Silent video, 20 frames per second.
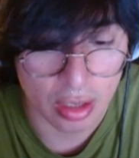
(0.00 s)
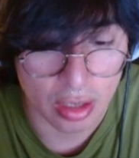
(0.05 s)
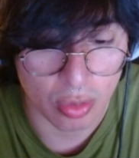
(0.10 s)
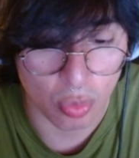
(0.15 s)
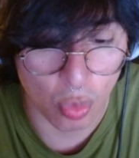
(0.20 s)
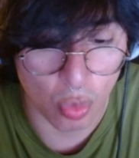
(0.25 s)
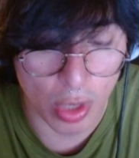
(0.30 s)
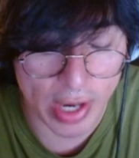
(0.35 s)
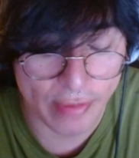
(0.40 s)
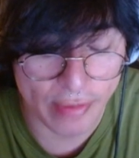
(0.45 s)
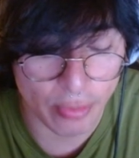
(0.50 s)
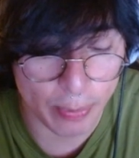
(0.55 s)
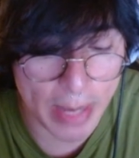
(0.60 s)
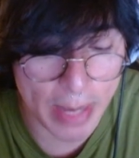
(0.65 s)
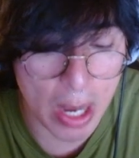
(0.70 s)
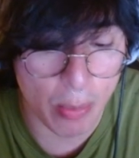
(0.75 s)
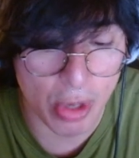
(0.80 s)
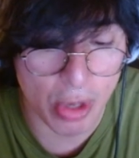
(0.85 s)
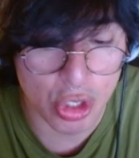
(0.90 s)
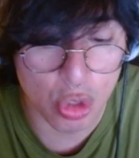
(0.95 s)
whatever
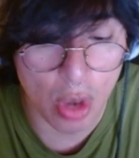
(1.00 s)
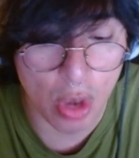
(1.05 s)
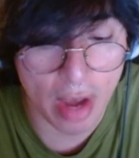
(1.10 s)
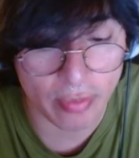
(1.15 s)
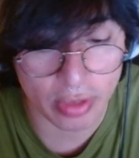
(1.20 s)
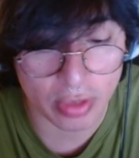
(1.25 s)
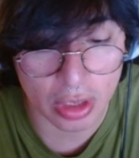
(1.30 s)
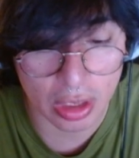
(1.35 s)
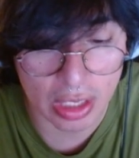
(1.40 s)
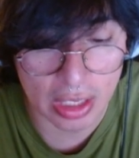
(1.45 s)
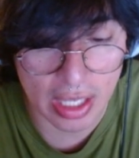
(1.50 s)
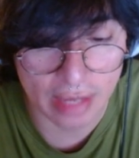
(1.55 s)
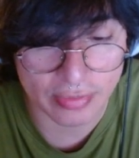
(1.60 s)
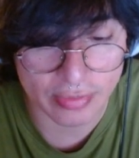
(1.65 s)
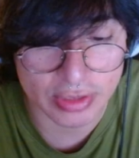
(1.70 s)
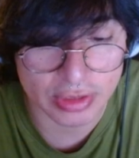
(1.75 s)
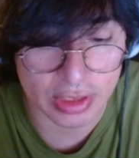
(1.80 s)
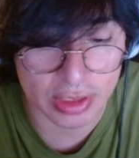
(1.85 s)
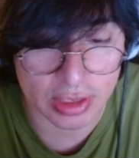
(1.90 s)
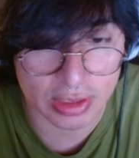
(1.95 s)
Palmon you have on the
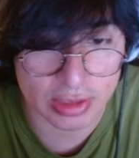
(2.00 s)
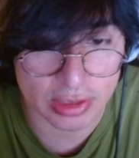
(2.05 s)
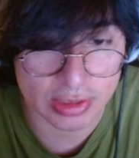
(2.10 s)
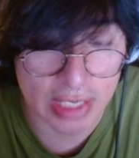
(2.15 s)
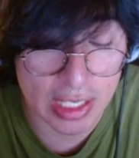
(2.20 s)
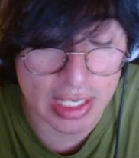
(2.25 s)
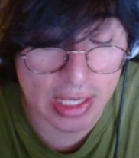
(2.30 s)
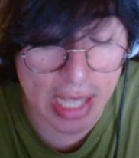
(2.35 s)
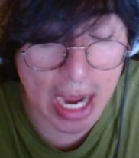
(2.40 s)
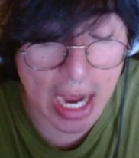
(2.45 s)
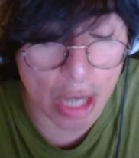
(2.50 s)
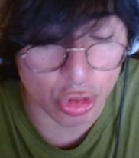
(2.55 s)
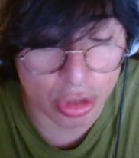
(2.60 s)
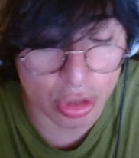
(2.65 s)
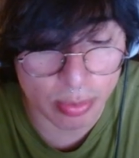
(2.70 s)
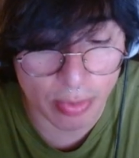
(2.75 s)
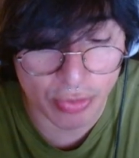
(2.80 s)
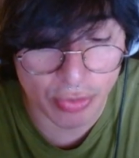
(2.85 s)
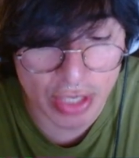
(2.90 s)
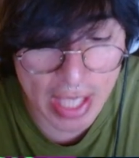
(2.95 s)
left is going to decide the
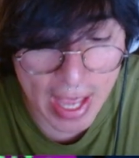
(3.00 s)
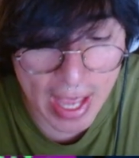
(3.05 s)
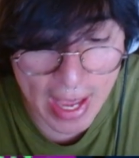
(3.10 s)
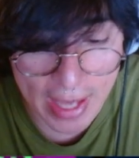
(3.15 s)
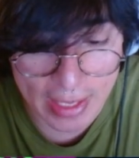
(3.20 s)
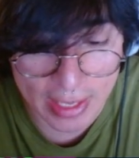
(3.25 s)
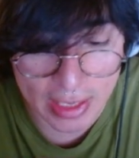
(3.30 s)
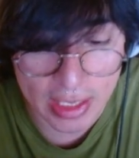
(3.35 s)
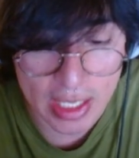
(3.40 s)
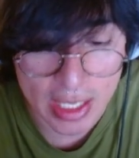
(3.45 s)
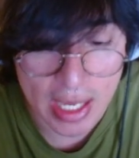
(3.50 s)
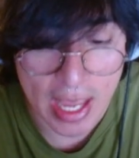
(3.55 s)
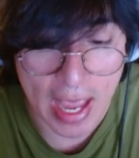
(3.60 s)
outcome of the egg,